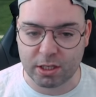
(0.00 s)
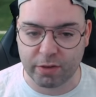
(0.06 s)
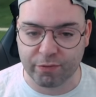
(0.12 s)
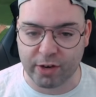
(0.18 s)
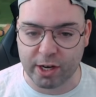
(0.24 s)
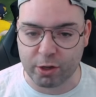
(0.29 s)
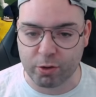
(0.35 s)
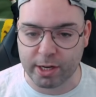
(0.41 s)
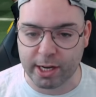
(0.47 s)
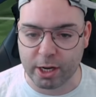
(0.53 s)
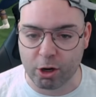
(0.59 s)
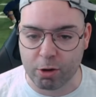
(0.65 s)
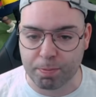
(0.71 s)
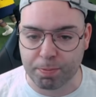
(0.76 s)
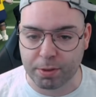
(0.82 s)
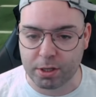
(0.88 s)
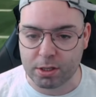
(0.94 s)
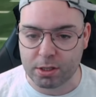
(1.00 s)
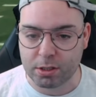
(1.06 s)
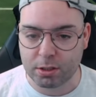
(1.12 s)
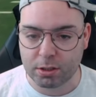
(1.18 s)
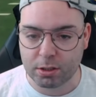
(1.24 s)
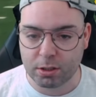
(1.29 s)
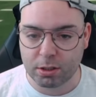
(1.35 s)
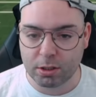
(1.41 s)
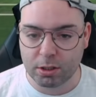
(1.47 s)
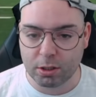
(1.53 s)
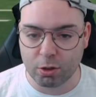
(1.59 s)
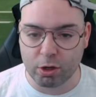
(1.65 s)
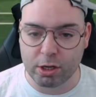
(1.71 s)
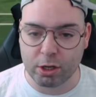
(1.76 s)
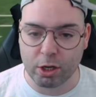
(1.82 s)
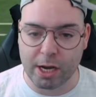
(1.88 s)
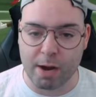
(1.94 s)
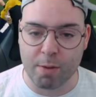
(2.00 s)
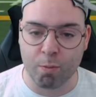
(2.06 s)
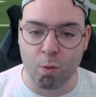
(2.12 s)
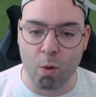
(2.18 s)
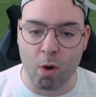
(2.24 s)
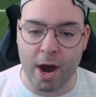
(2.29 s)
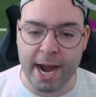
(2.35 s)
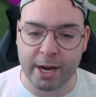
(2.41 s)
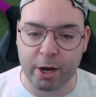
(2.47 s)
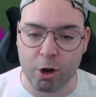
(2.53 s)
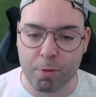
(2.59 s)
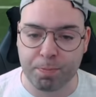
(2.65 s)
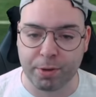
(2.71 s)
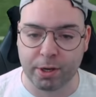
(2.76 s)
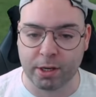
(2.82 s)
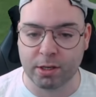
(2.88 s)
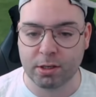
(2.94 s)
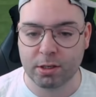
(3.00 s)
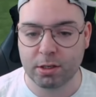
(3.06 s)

If I do get open. Look, look, I'm wide open.